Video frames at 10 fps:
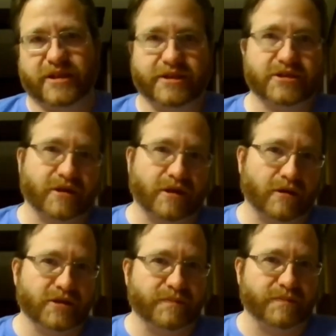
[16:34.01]

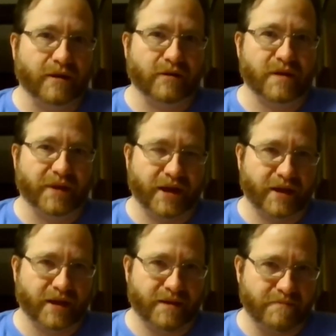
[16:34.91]
Instacart is apparently
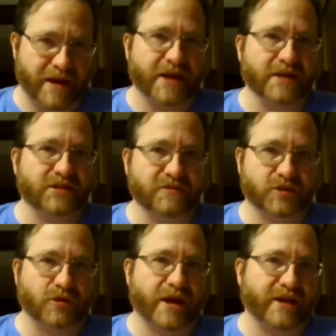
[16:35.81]
planning a massive
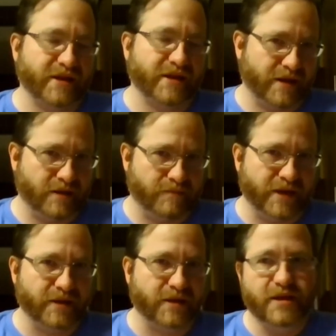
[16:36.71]
strike at the end of the
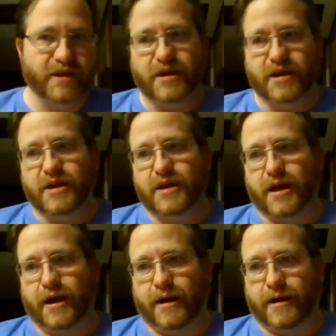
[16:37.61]
month.
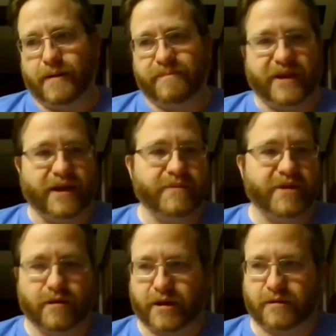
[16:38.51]
I'm
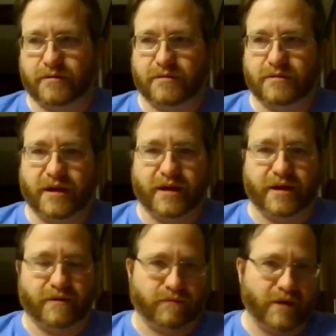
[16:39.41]
hearing
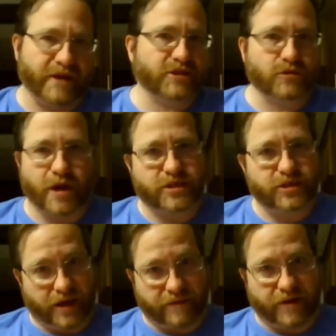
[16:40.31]
rent strikes
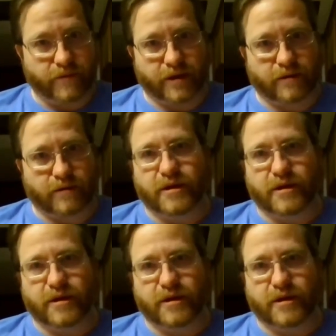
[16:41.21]
everywhere.